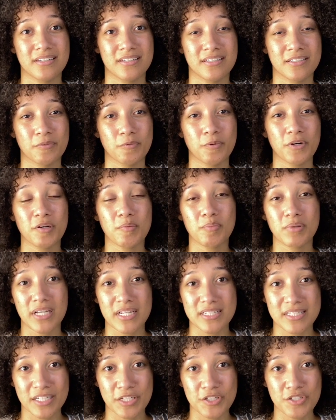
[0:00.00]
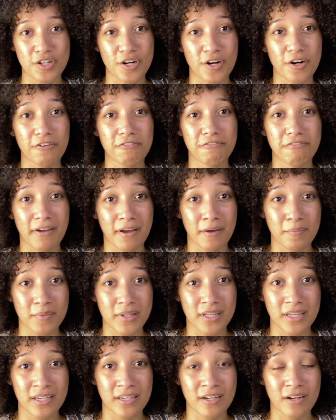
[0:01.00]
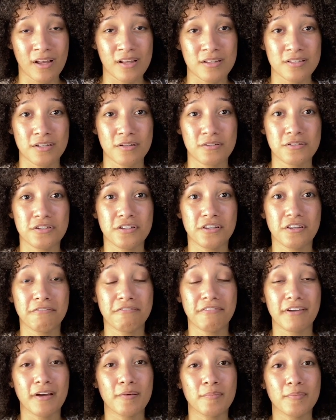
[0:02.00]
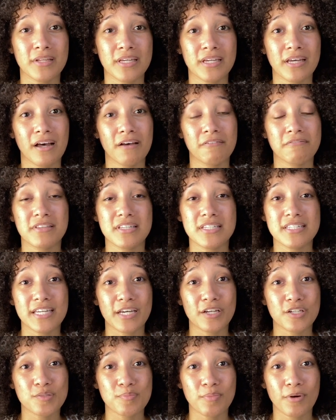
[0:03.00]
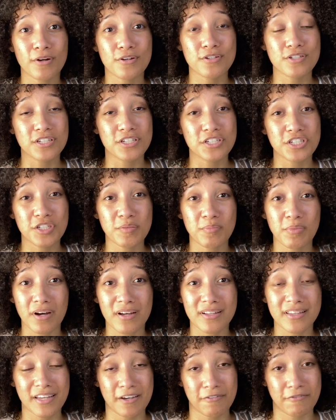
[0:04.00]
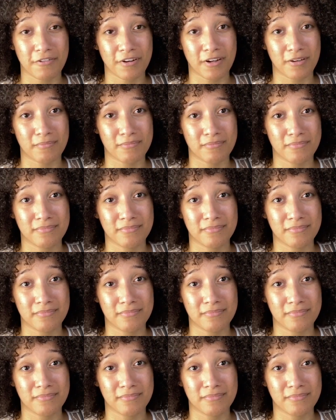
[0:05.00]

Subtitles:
What a blessing to her family and also to the family of the salesperson she bought that from.